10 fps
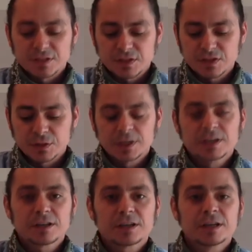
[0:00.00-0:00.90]
So
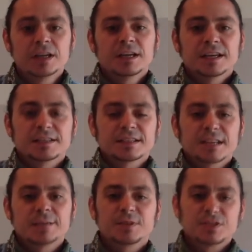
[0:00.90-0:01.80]
here is an
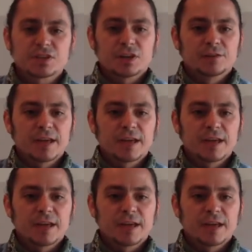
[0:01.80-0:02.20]
image of a